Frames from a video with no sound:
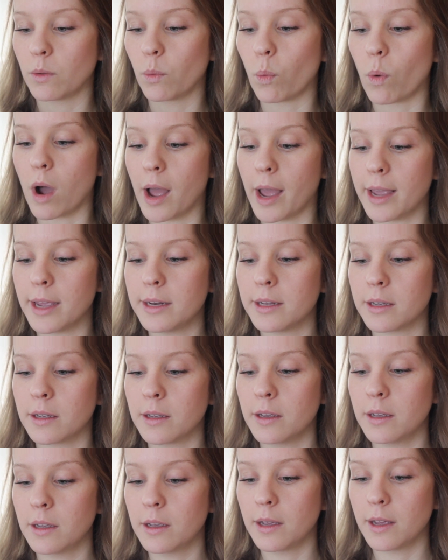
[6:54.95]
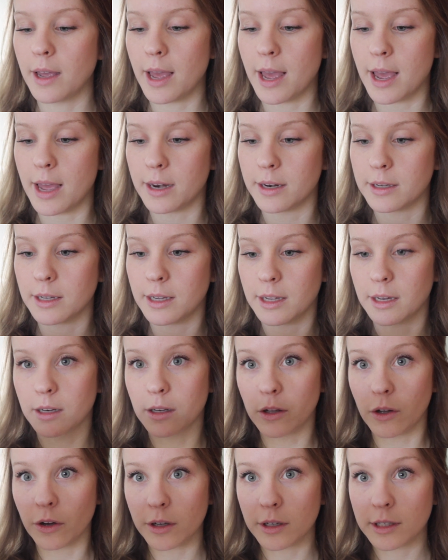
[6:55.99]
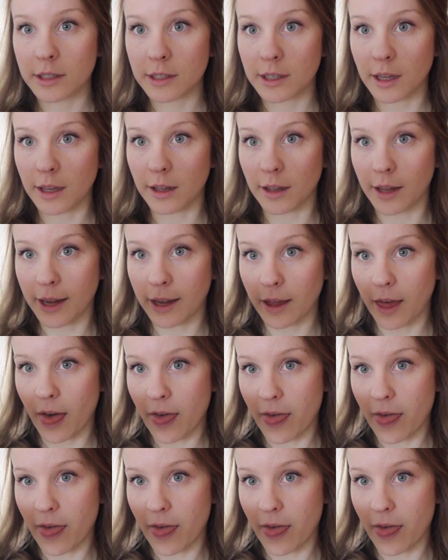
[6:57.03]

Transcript: wide and it looks like